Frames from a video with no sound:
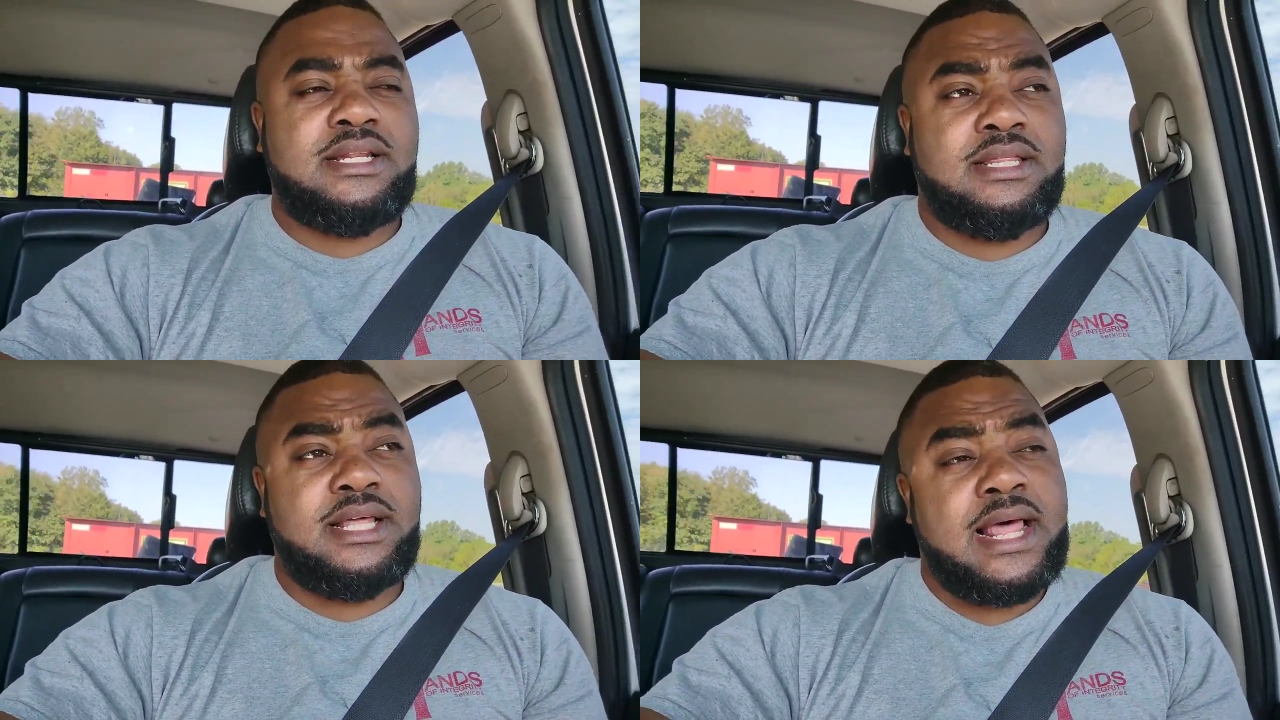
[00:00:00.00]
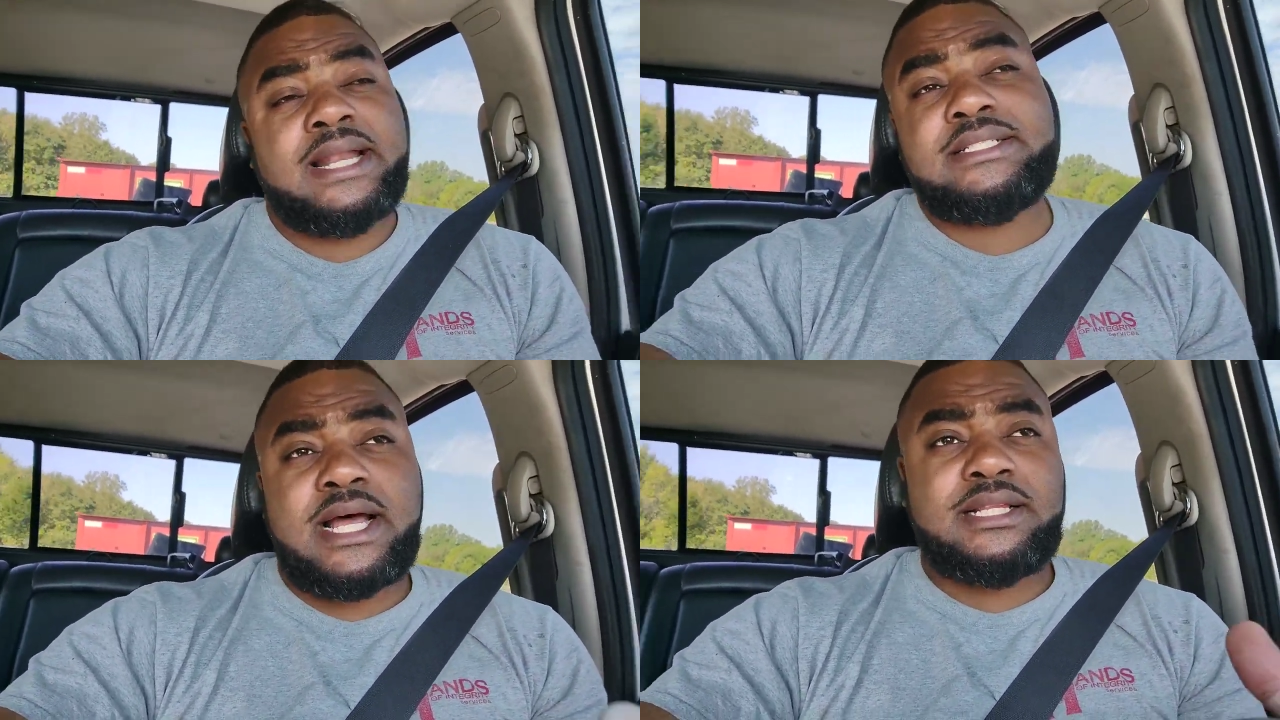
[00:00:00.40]
the, that
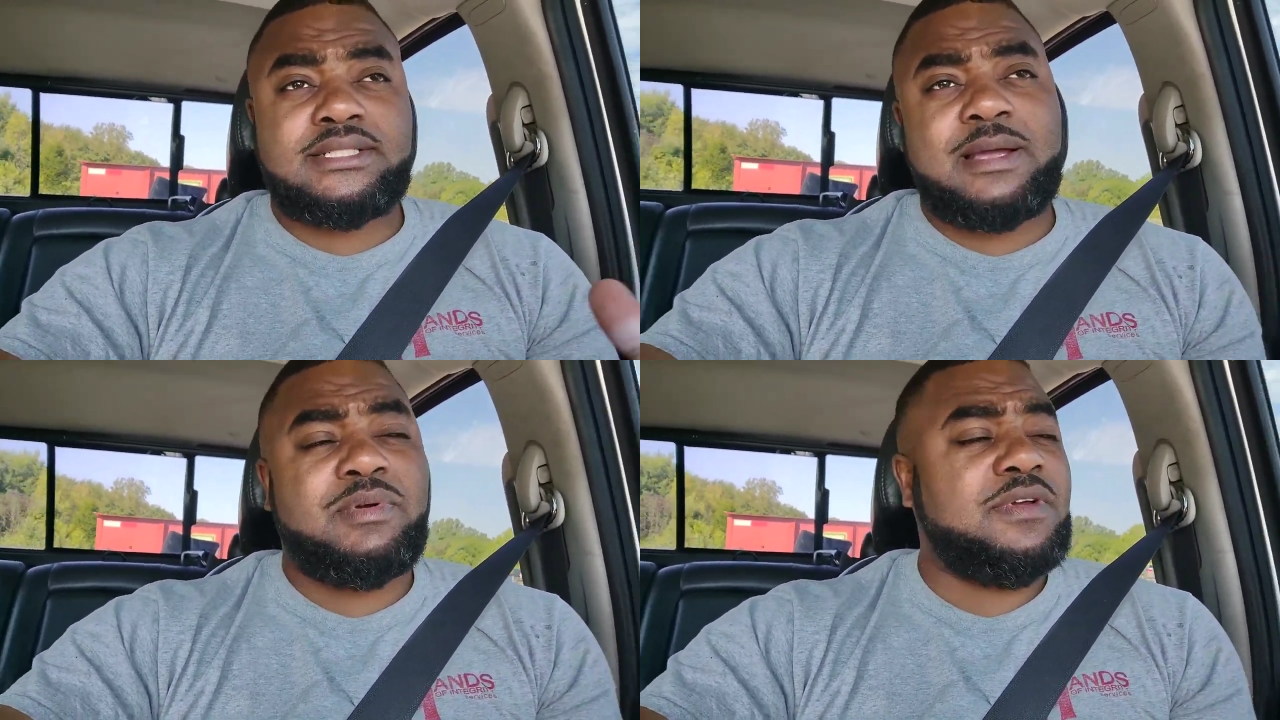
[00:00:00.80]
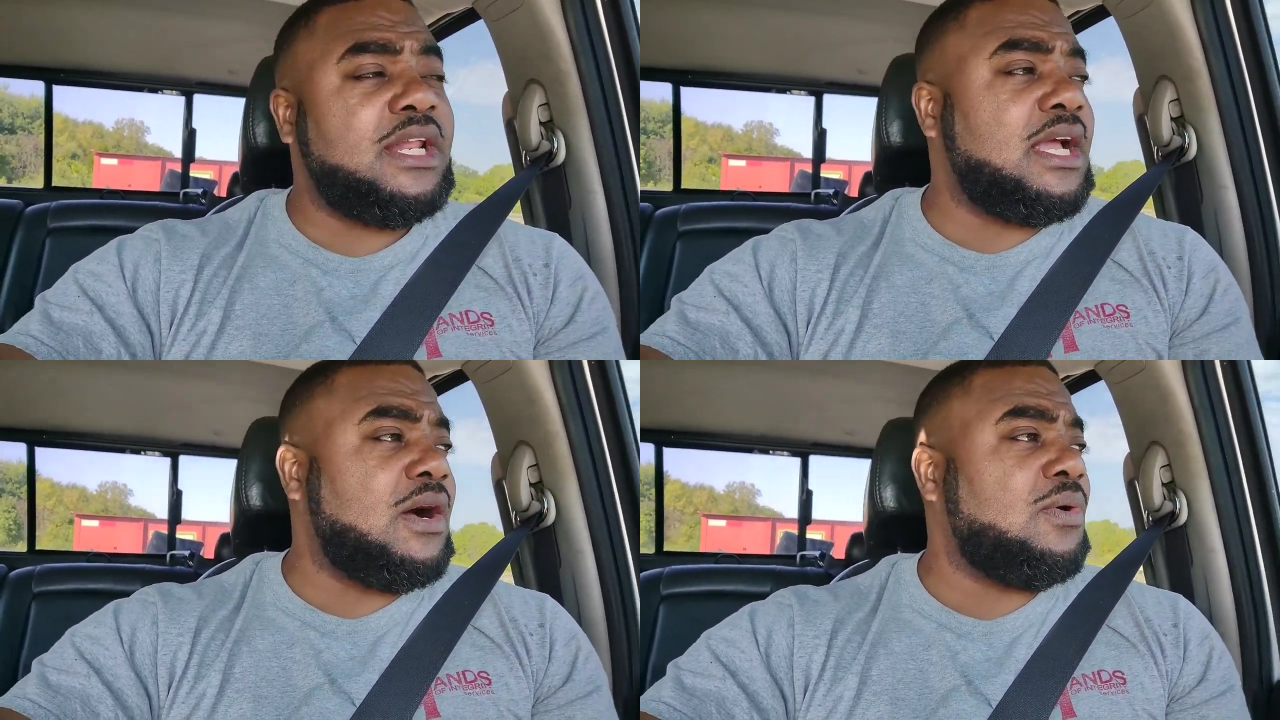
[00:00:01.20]
is not this type of
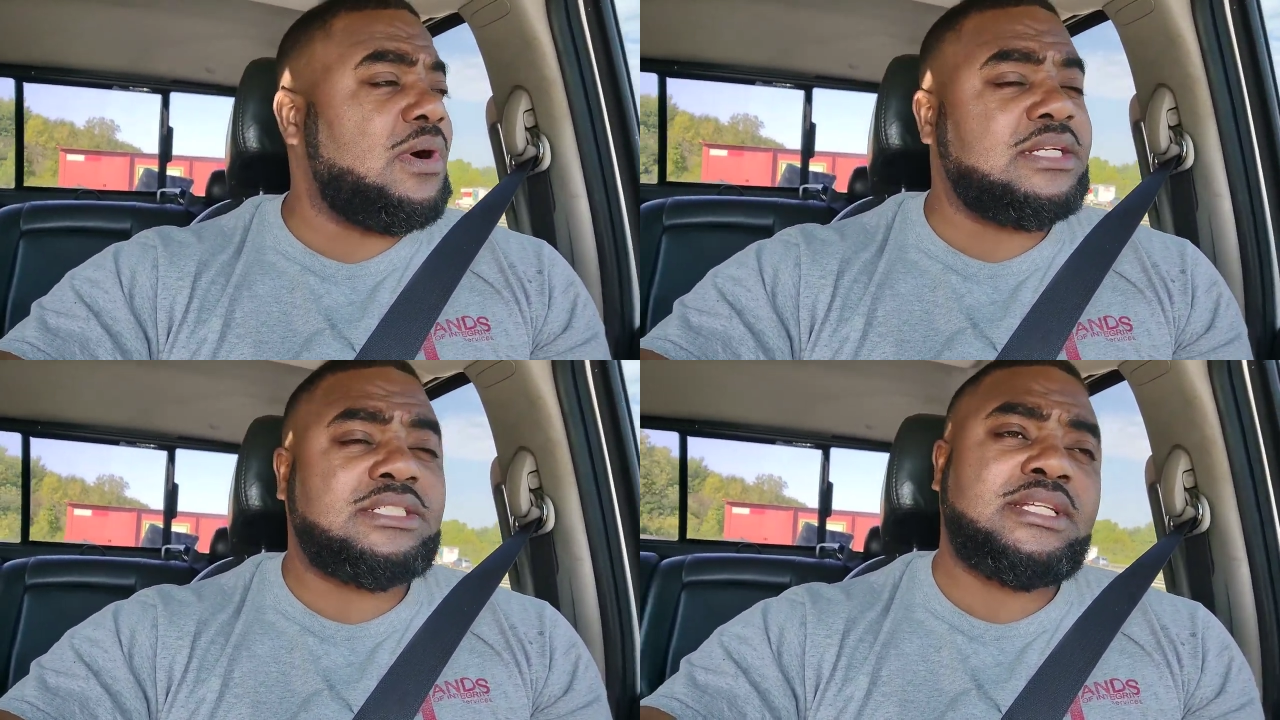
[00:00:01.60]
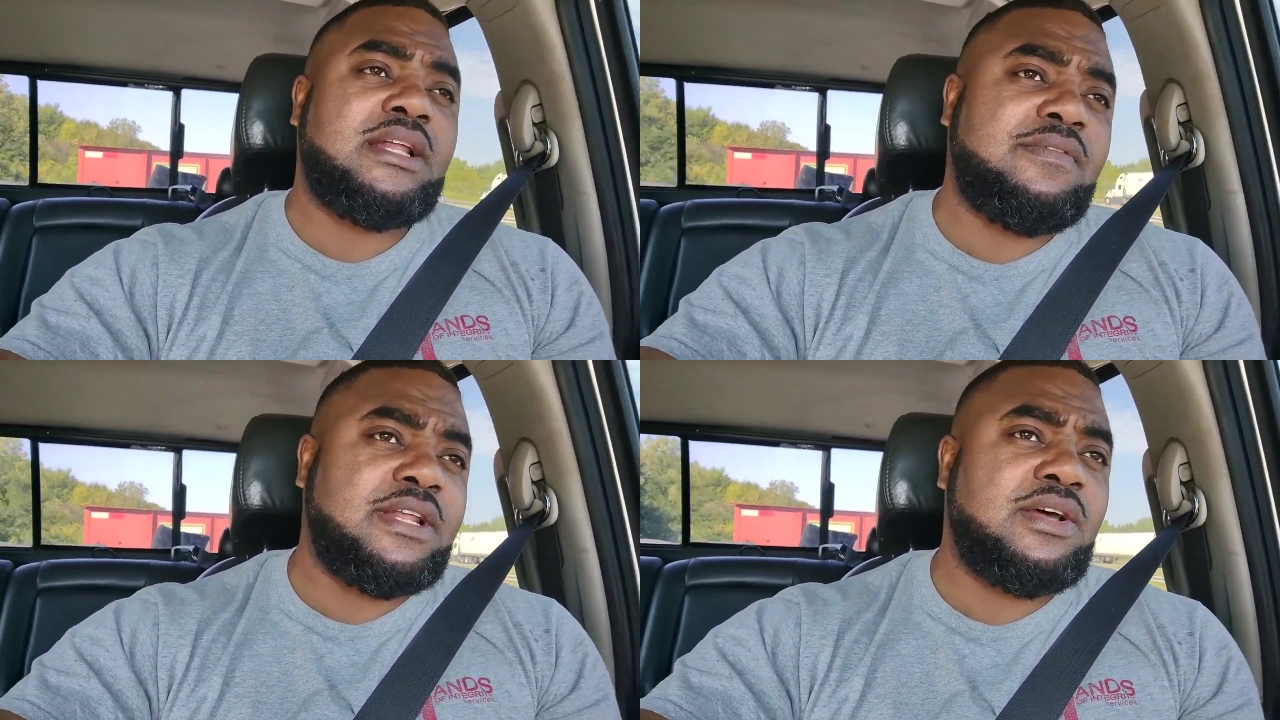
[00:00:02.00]
video. I just did
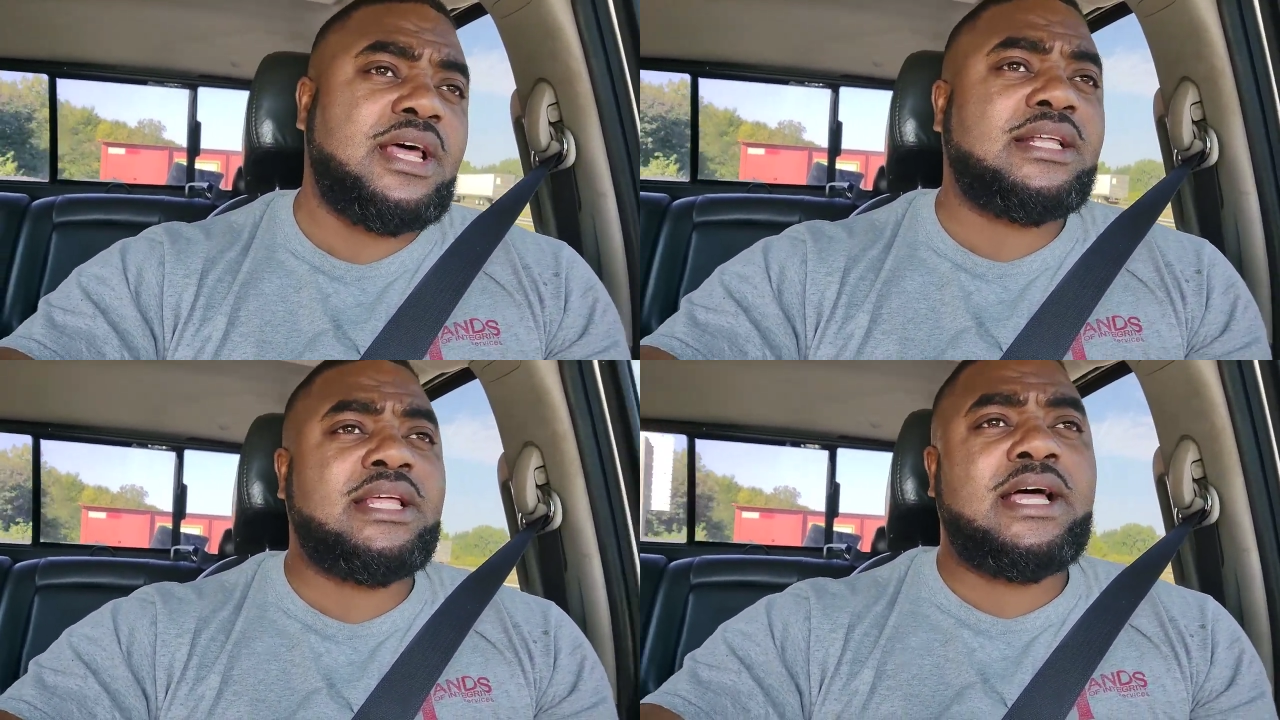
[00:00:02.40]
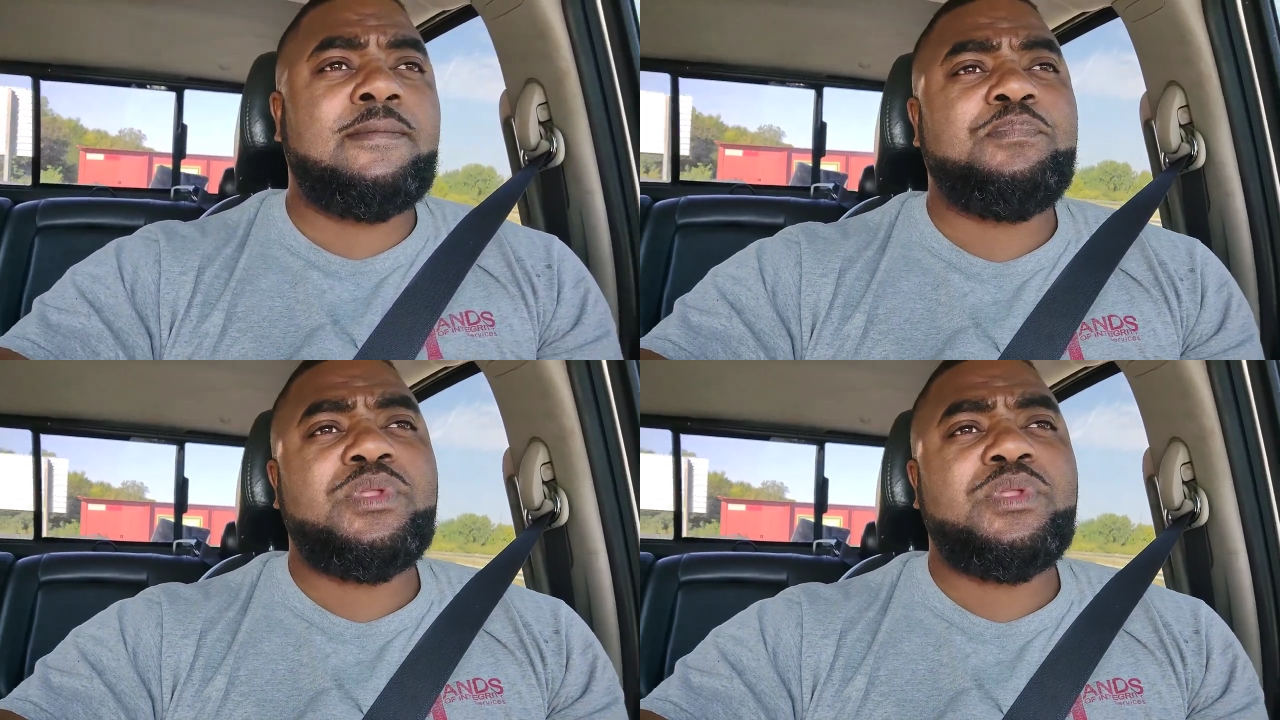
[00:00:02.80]
a video like that.